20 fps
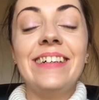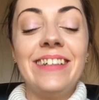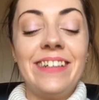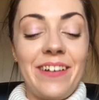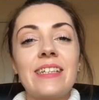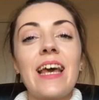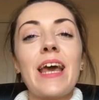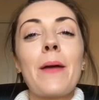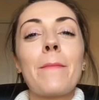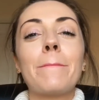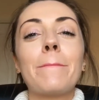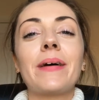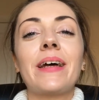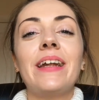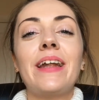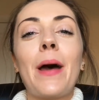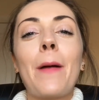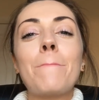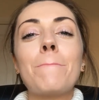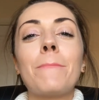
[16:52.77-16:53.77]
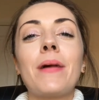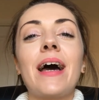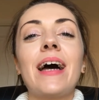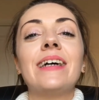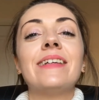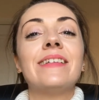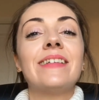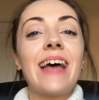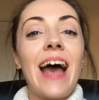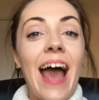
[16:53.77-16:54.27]
Tip
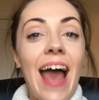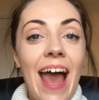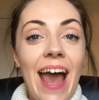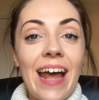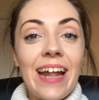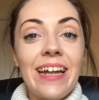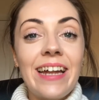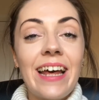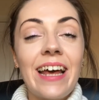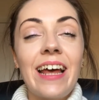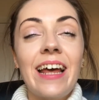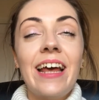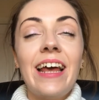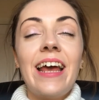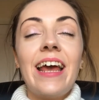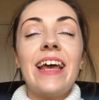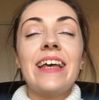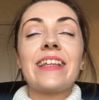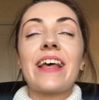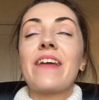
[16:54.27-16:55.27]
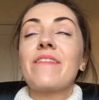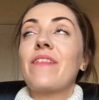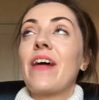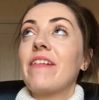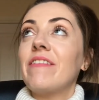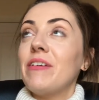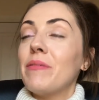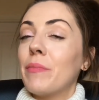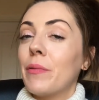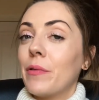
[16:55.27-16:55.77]
number 10 is a
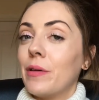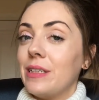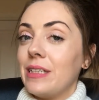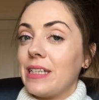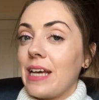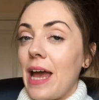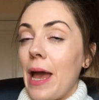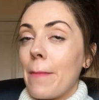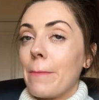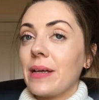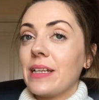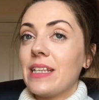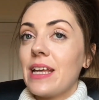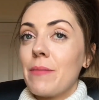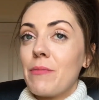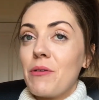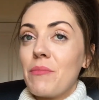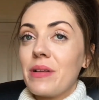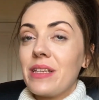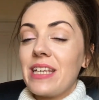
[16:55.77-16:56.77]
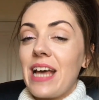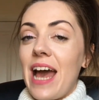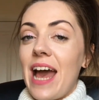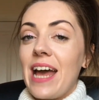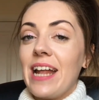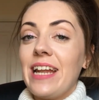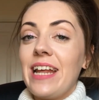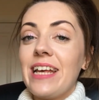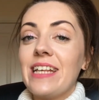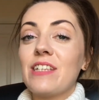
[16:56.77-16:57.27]
very important tip. Tip number
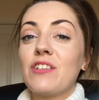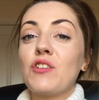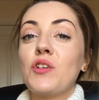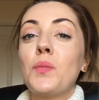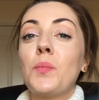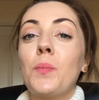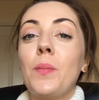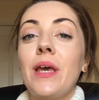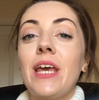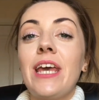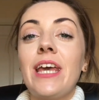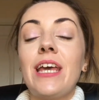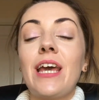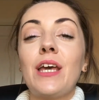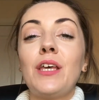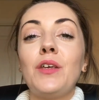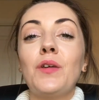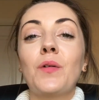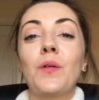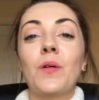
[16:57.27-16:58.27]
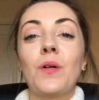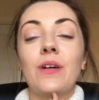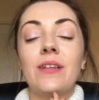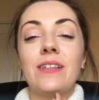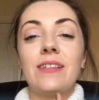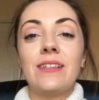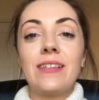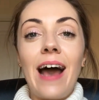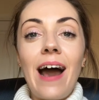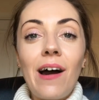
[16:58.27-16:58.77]
10 is to be
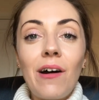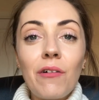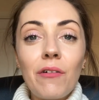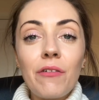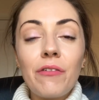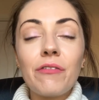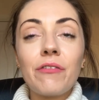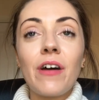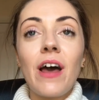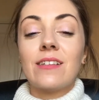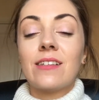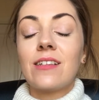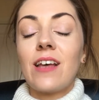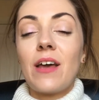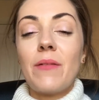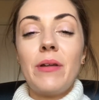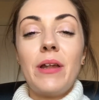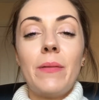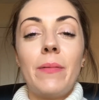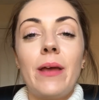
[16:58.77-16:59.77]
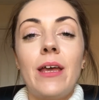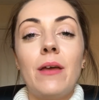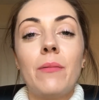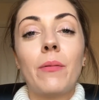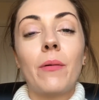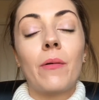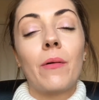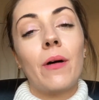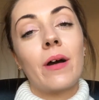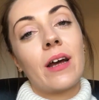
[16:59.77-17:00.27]
yourself. So many
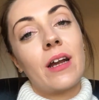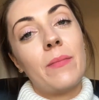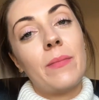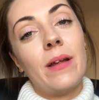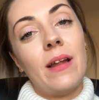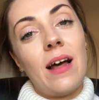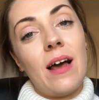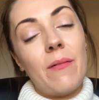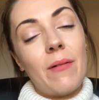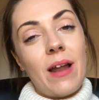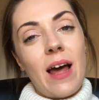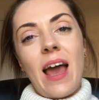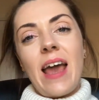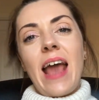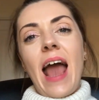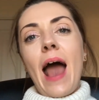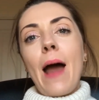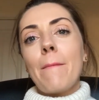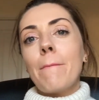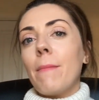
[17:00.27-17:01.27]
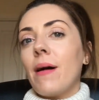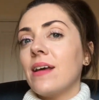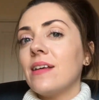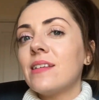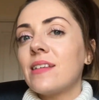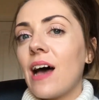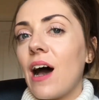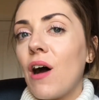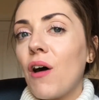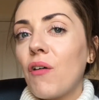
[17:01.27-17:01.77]
people are going to be like, well, I am
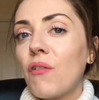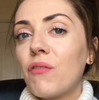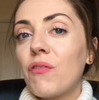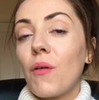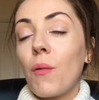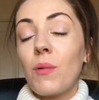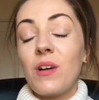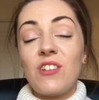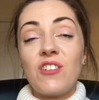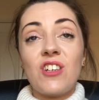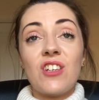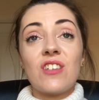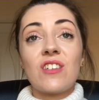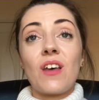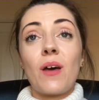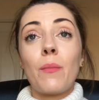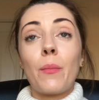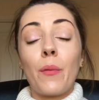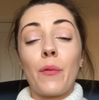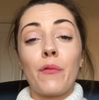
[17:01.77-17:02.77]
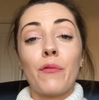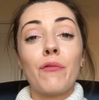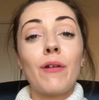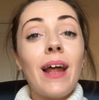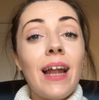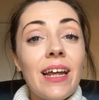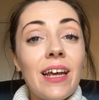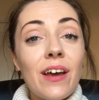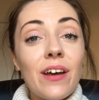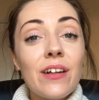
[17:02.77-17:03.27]
myself, which is
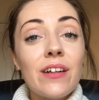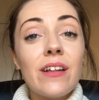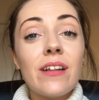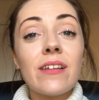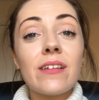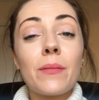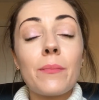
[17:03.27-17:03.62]
brilliant,